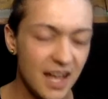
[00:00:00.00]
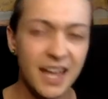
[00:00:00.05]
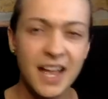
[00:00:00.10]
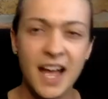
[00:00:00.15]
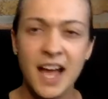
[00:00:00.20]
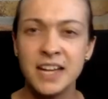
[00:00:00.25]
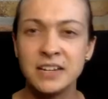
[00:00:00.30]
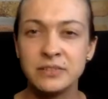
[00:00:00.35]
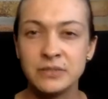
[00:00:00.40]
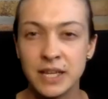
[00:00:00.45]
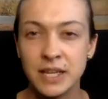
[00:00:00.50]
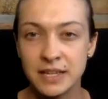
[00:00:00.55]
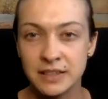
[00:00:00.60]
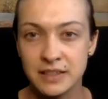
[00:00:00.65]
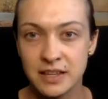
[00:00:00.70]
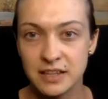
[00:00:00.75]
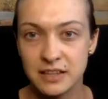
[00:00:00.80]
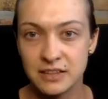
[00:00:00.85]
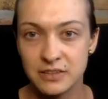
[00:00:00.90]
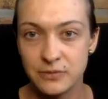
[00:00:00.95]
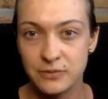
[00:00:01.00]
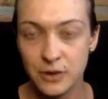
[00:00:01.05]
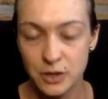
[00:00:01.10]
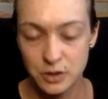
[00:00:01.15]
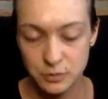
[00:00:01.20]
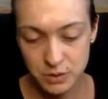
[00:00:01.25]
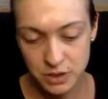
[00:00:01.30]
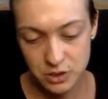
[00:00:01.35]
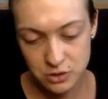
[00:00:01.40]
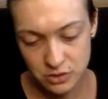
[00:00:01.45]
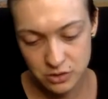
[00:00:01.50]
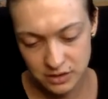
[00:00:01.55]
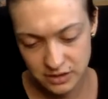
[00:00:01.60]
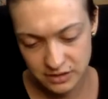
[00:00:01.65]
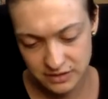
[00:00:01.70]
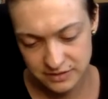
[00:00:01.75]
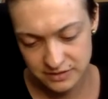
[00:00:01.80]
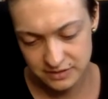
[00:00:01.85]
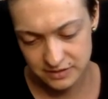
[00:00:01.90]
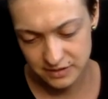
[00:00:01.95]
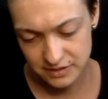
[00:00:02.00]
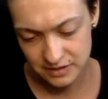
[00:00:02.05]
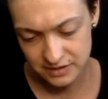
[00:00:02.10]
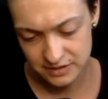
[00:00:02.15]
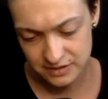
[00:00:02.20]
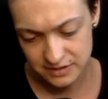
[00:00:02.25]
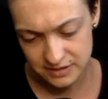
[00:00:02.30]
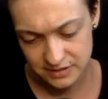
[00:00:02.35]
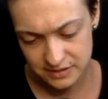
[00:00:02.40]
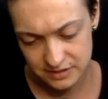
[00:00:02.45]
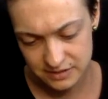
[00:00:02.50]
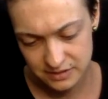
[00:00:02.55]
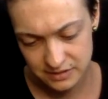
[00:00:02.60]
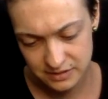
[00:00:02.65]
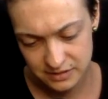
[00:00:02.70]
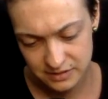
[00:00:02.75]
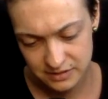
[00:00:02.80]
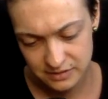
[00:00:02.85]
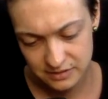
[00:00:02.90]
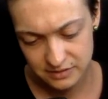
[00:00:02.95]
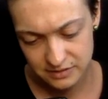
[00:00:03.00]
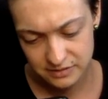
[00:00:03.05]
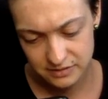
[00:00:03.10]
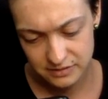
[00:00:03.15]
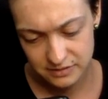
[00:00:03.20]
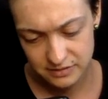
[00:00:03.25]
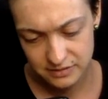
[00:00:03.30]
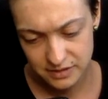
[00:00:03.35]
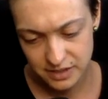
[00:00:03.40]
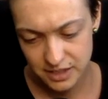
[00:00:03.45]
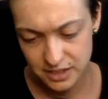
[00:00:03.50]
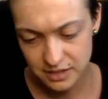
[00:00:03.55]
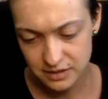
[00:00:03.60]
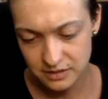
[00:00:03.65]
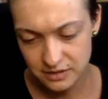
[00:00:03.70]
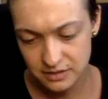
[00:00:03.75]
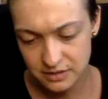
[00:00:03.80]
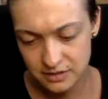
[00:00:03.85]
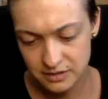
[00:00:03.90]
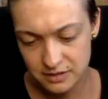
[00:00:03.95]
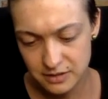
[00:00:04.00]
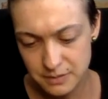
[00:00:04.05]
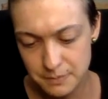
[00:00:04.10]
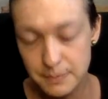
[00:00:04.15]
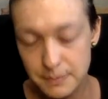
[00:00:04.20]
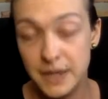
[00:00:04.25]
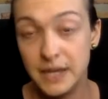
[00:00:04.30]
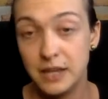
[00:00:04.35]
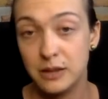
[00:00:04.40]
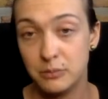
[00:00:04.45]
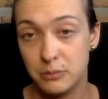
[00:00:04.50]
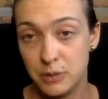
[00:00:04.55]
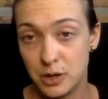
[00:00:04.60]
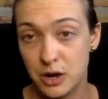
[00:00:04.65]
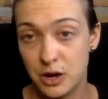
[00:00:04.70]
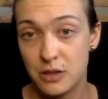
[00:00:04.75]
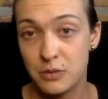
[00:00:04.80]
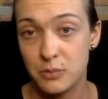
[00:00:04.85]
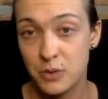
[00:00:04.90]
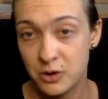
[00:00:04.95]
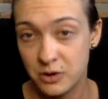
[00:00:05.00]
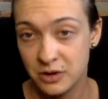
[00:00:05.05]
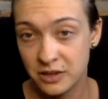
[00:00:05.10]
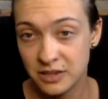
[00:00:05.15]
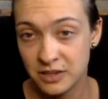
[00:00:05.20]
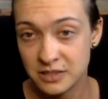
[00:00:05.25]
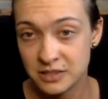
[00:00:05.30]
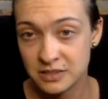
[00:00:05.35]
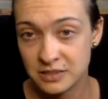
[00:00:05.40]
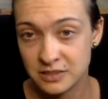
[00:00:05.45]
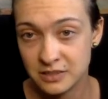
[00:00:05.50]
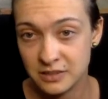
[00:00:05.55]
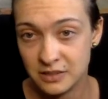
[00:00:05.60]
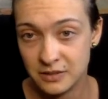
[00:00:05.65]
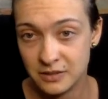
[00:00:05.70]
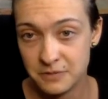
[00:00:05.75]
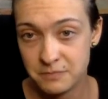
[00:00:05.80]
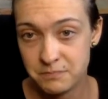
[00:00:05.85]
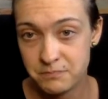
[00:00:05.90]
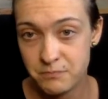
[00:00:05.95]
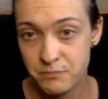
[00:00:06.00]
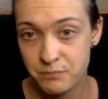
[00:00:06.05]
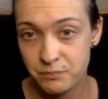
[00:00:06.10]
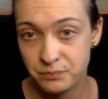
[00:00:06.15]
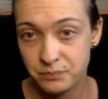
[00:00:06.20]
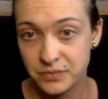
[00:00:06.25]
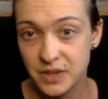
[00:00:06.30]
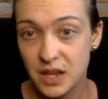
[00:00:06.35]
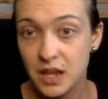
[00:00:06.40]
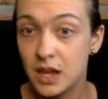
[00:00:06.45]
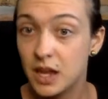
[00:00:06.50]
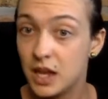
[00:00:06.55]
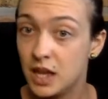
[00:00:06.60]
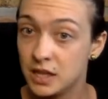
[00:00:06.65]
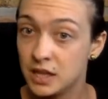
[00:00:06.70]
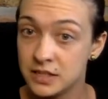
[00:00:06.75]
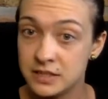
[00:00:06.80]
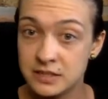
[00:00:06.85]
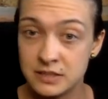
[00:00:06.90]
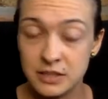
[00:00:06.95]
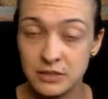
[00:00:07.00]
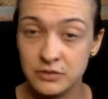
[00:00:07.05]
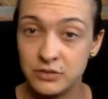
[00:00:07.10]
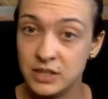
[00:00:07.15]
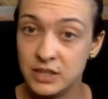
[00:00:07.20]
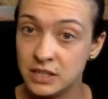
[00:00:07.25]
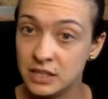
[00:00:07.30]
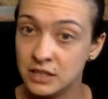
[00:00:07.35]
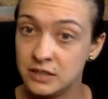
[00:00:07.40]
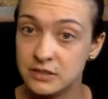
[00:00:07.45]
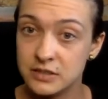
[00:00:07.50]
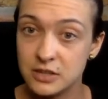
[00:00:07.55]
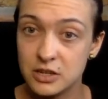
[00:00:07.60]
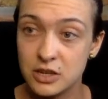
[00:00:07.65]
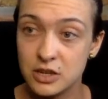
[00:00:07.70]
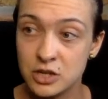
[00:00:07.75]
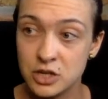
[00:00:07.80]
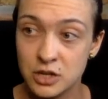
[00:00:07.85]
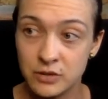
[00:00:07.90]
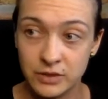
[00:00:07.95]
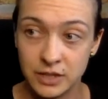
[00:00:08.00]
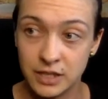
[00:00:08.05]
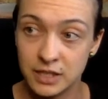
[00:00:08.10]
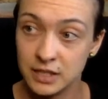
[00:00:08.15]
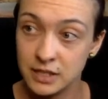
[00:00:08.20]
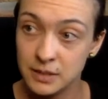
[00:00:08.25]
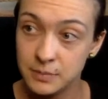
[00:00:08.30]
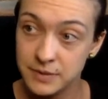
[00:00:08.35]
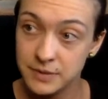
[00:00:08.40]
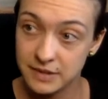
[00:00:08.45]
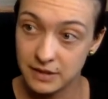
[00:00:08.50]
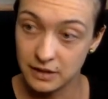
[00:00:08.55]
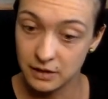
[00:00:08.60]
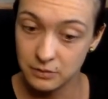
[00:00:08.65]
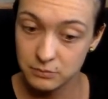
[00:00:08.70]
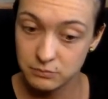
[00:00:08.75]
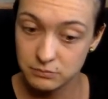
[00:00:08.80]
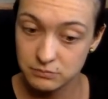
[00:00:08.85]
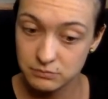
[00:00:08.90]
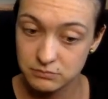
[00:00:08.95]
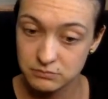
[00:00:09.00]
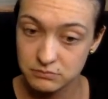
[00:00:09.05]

I kind of like that in the first picture, at least, it's like a male model wearing it. And listen, if he needs a shovel and a lipstick,